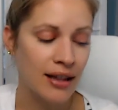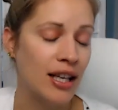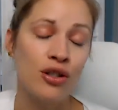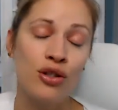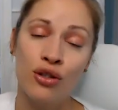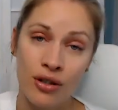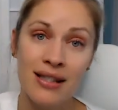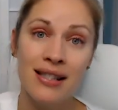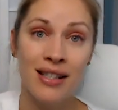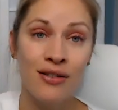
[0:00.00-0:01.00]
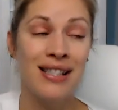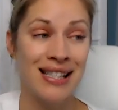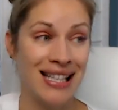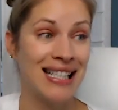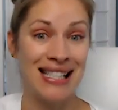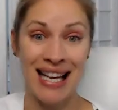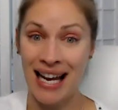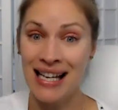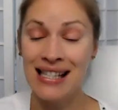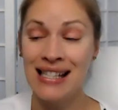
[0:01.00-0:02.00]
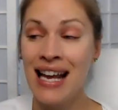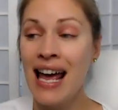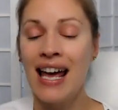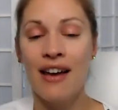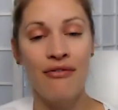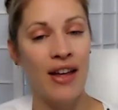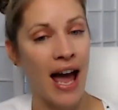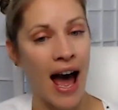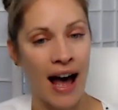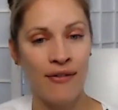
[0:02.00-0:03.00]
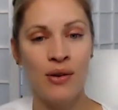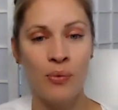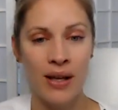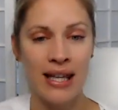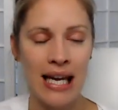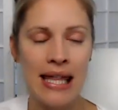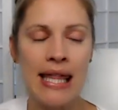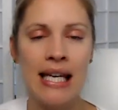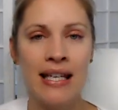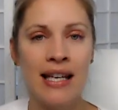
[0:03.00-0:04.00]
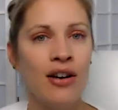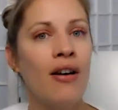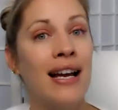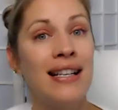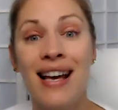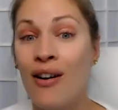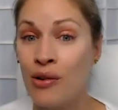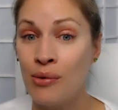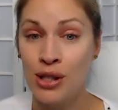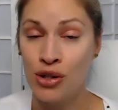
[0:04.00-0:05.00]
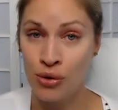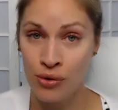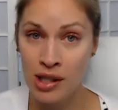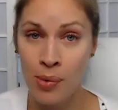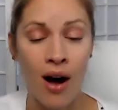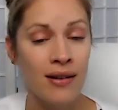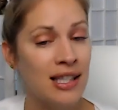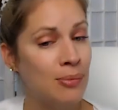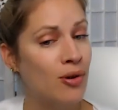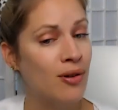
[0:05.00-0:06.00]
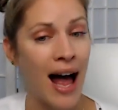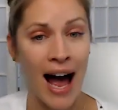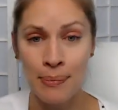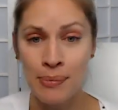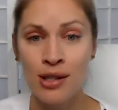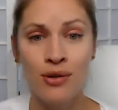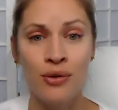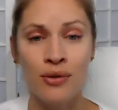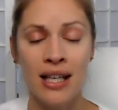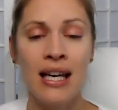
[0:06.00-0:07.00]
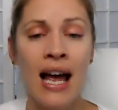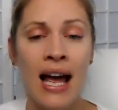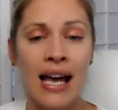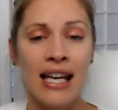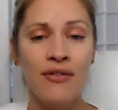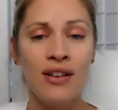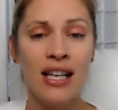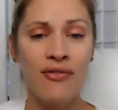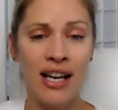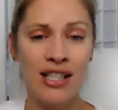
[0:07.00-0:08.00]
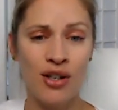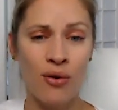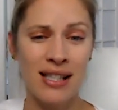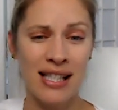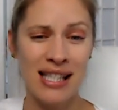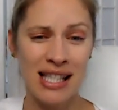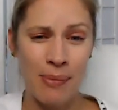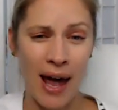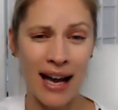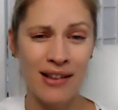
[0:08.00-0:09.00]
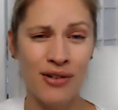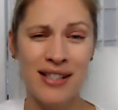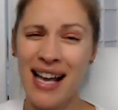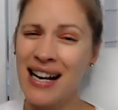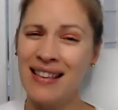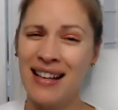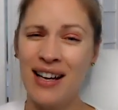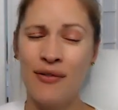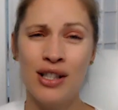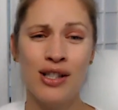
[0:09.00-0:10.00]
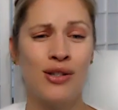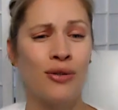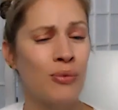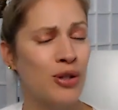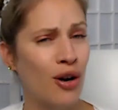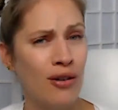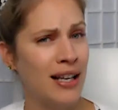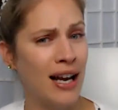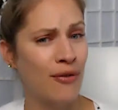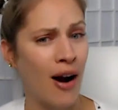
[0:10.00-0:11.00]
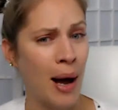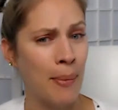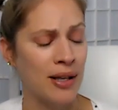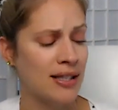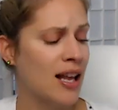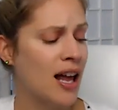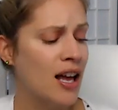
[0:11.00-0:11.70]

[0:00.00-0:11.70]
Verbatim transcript: that they should still see a dentist. If they haven't within the year, I tell them as soon as possible, absolutely. Even if I don't suspect there's anything of concern, which hardly ever happens,